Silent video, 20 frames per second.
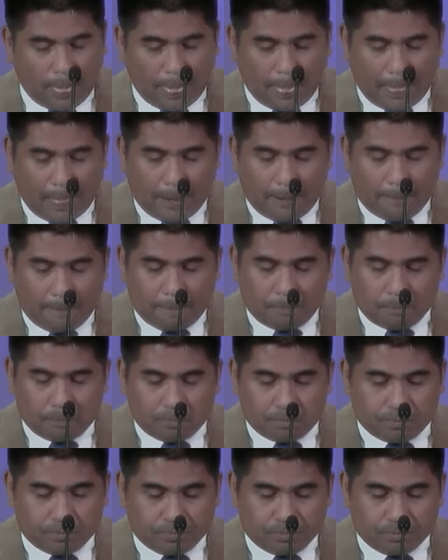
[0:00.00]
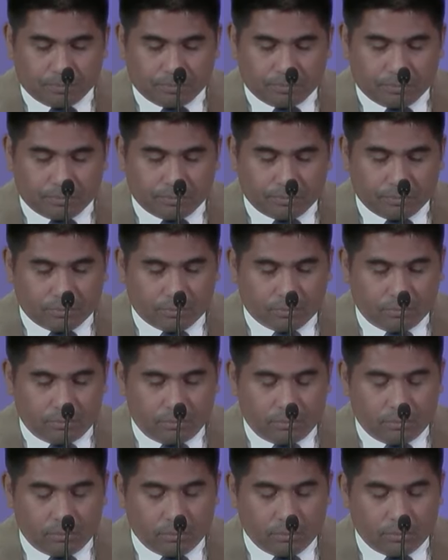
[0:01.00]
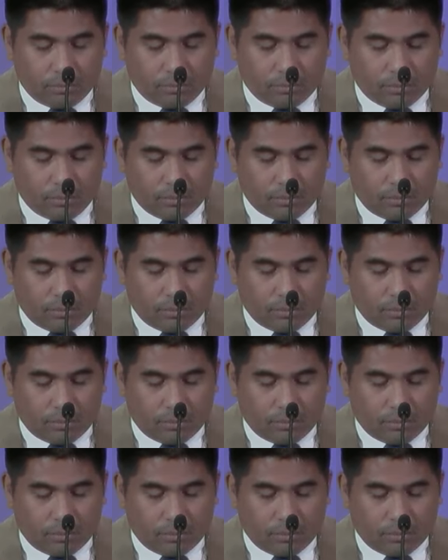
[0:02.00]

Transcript: Nothing is said.